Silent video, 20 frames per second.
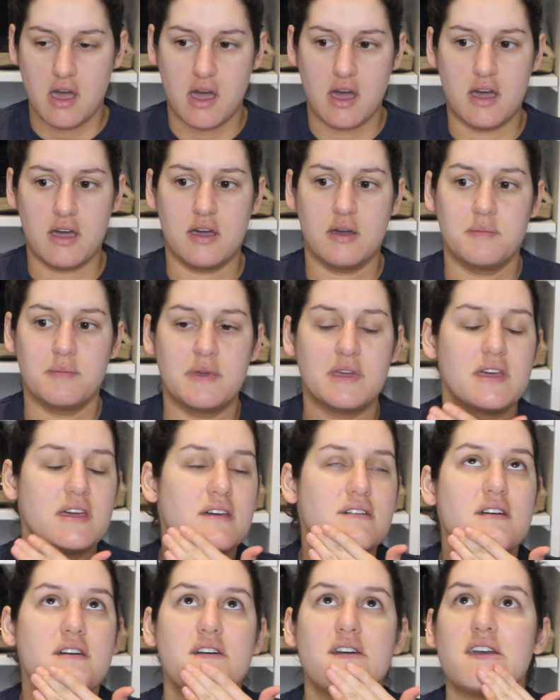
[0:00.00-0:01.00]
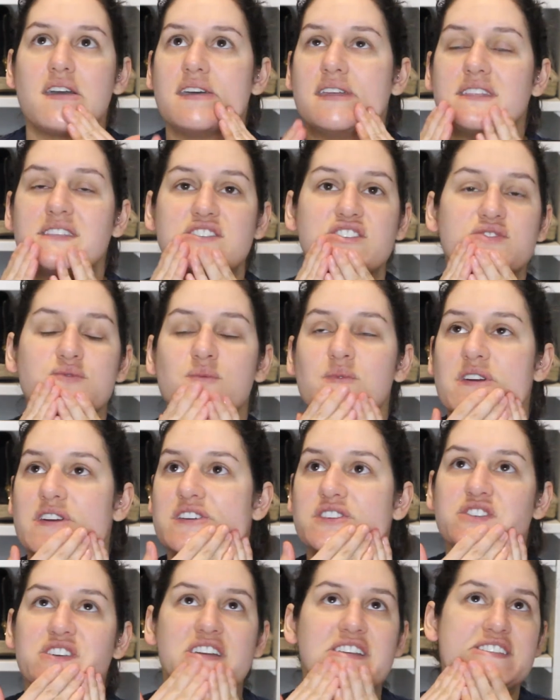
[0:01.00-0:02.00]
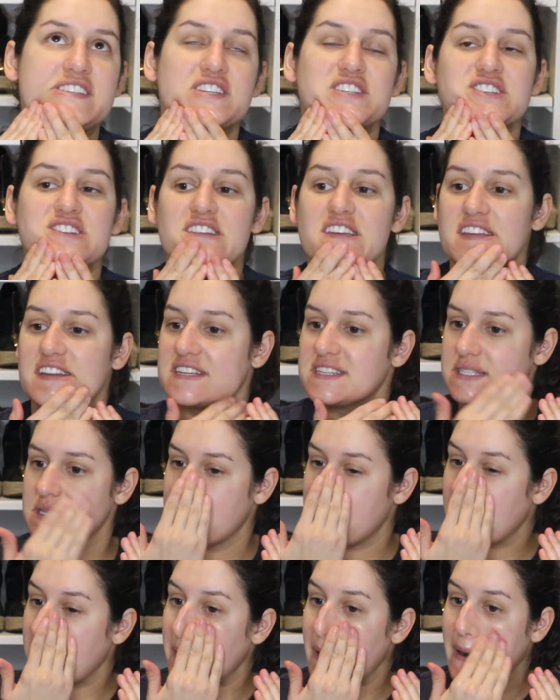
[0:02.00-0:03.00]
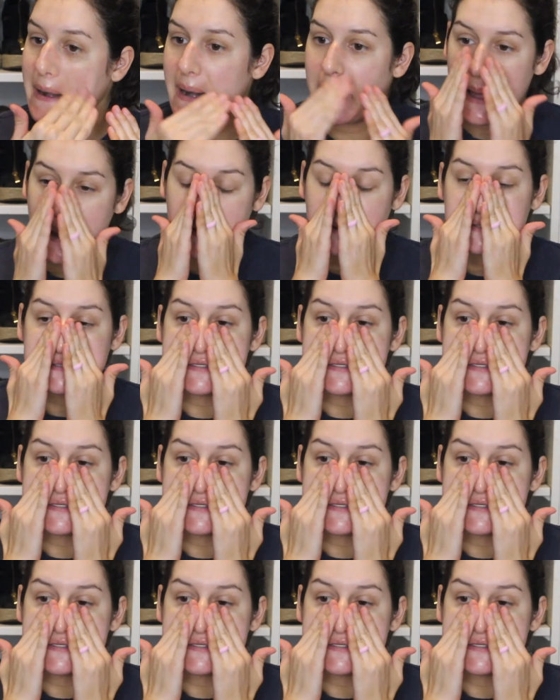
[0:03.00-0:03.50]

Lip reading: We're transitioning into summer right now,